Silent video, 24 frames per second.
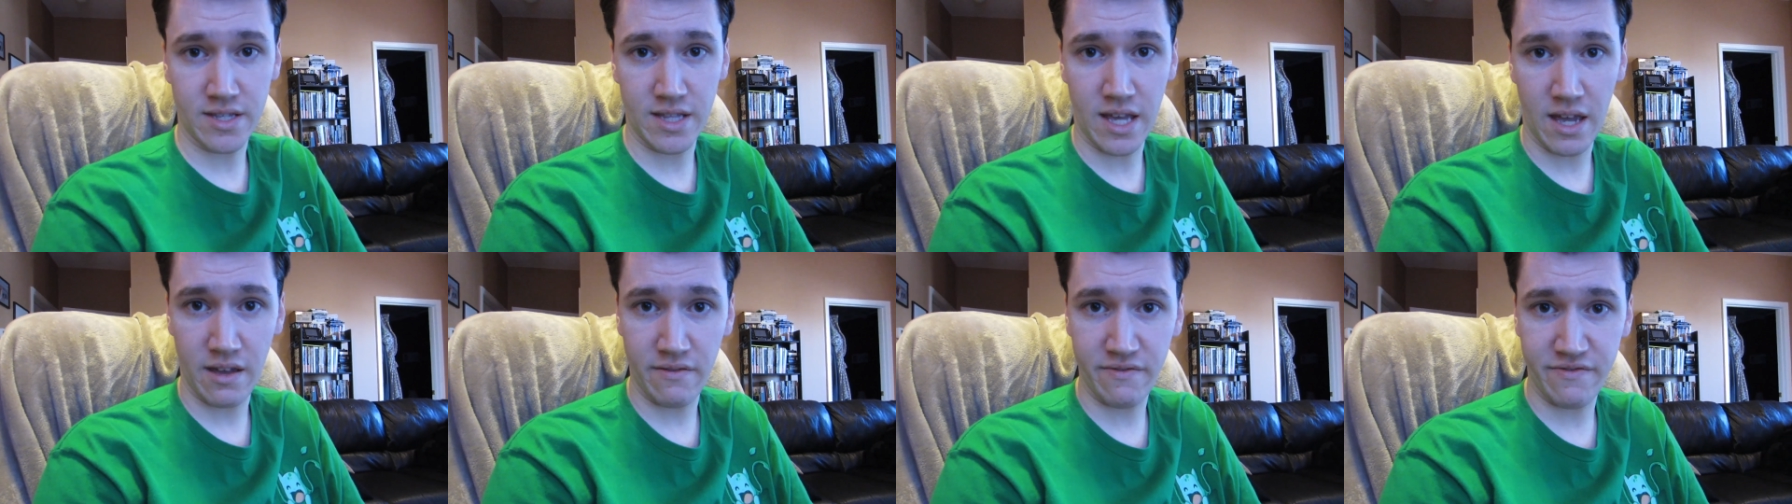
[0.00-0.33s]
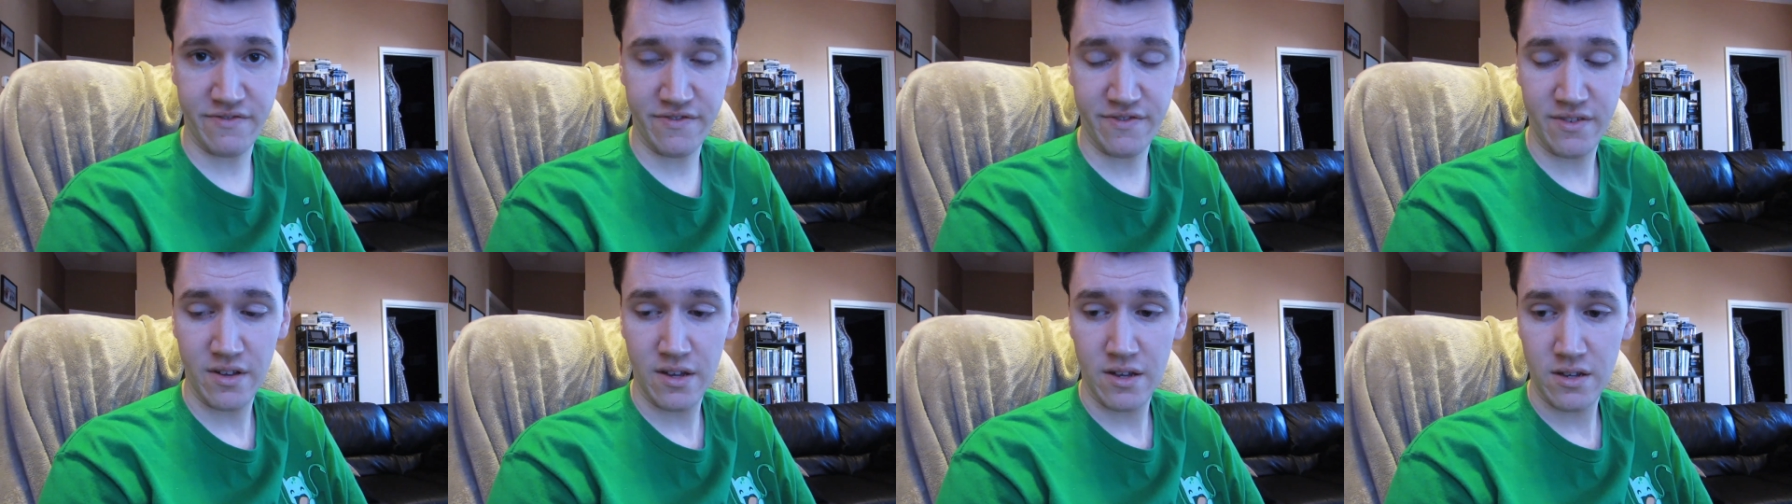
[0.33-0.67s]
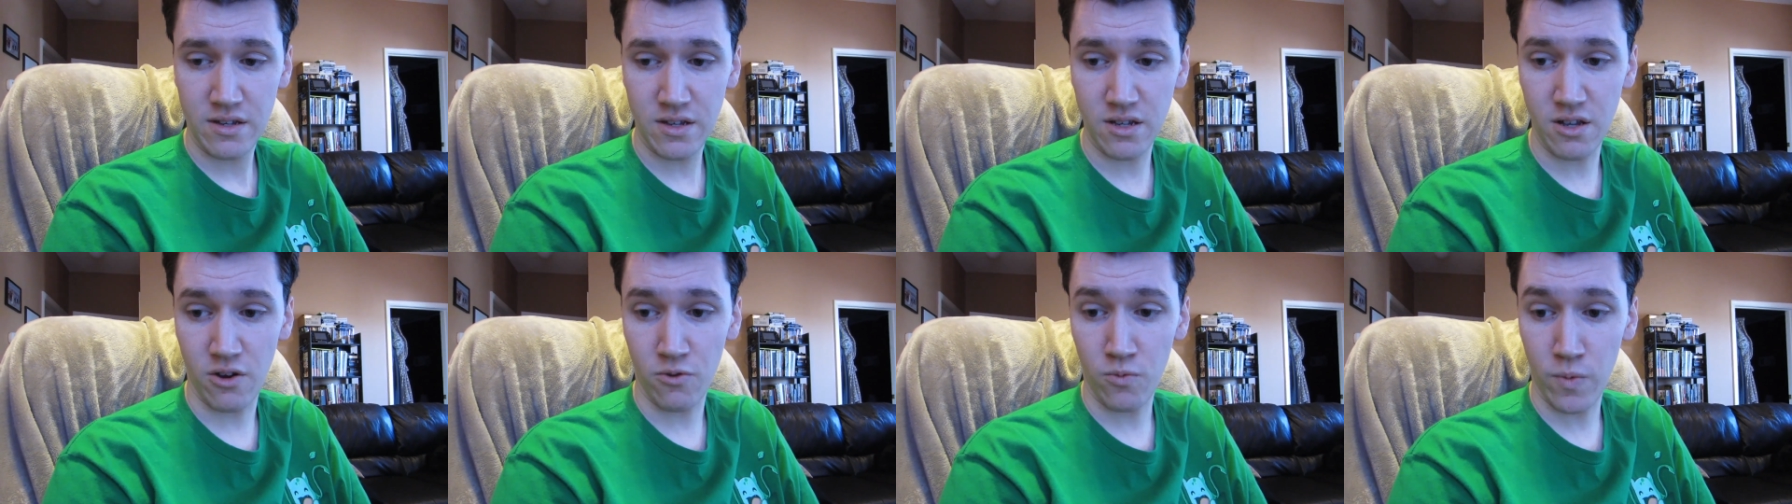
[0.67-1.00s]
They've
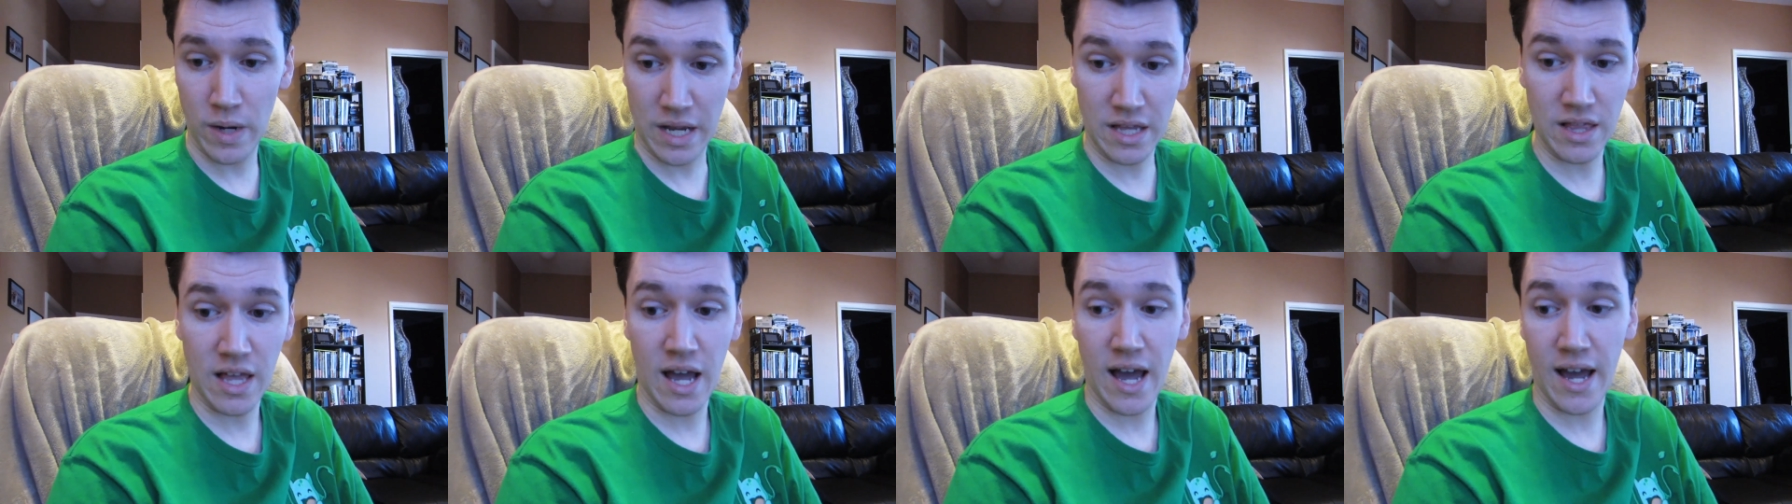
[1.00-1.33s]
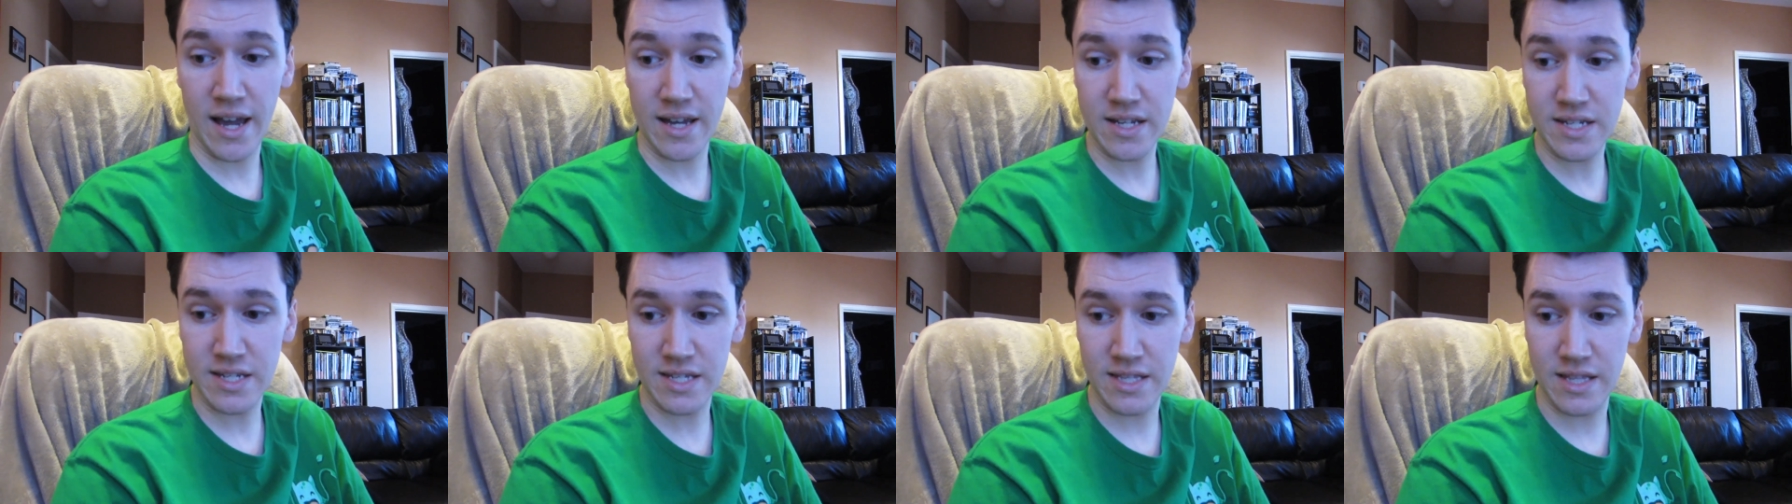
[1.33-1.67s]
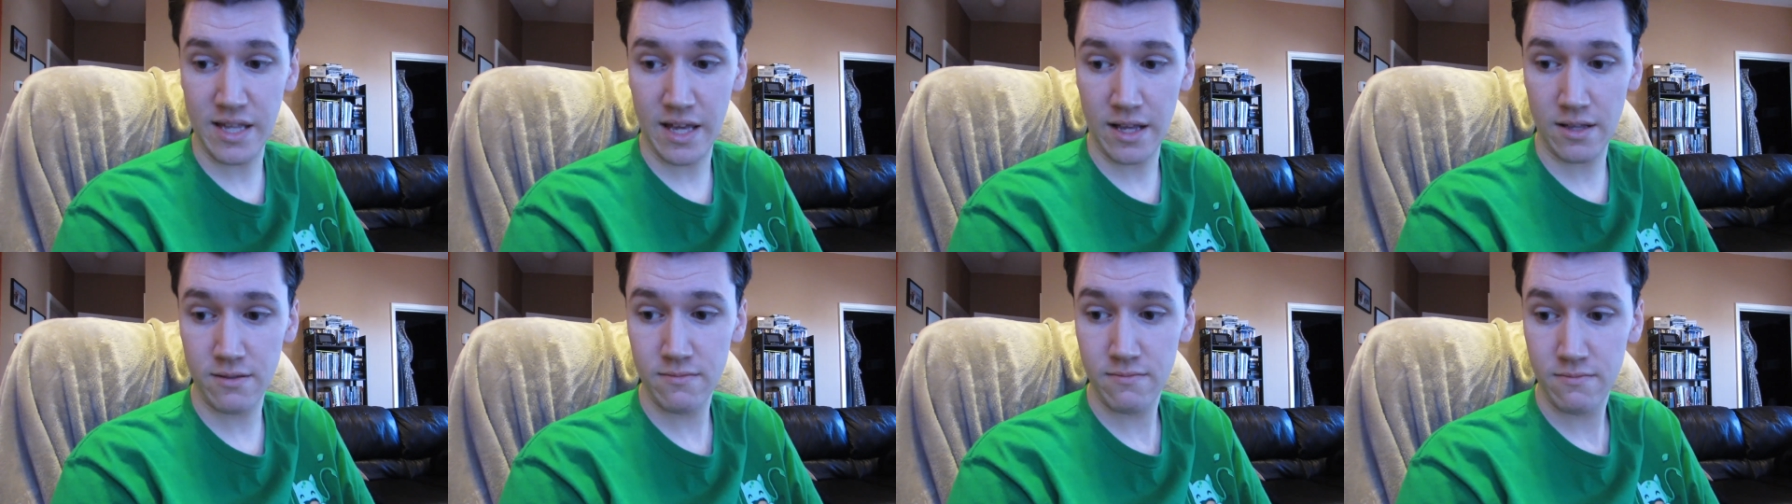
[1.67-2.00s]
you know, realized
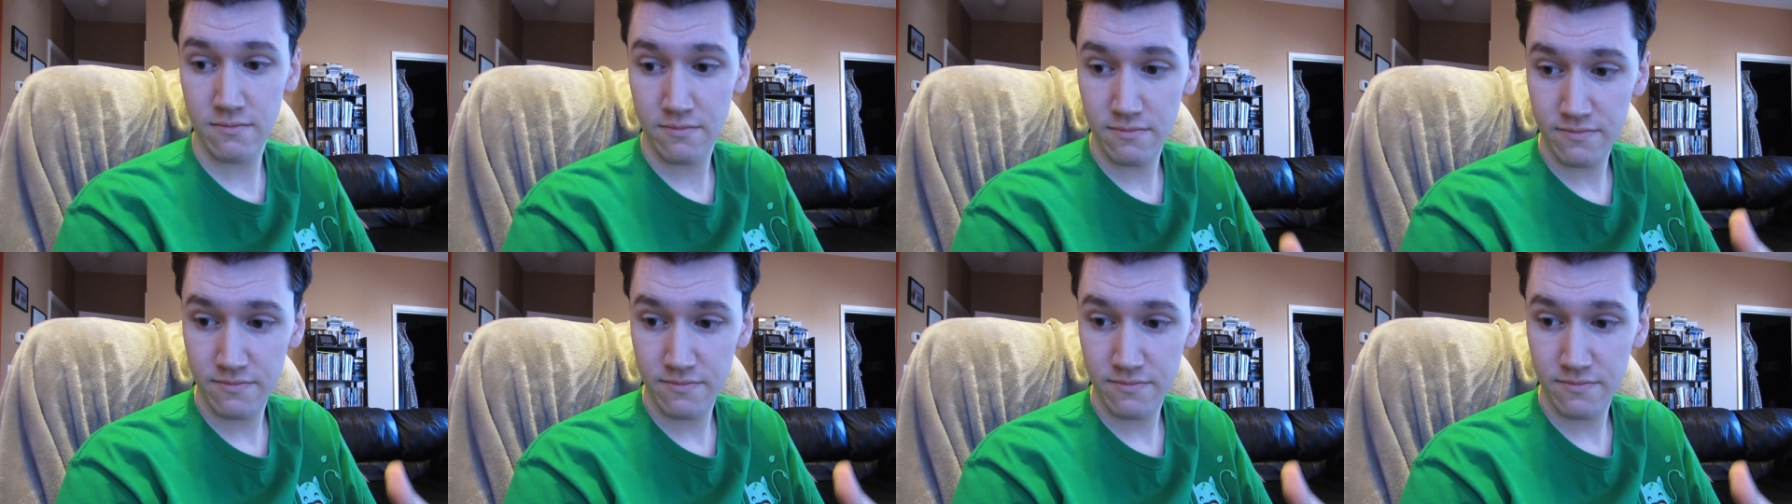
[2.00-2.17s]
that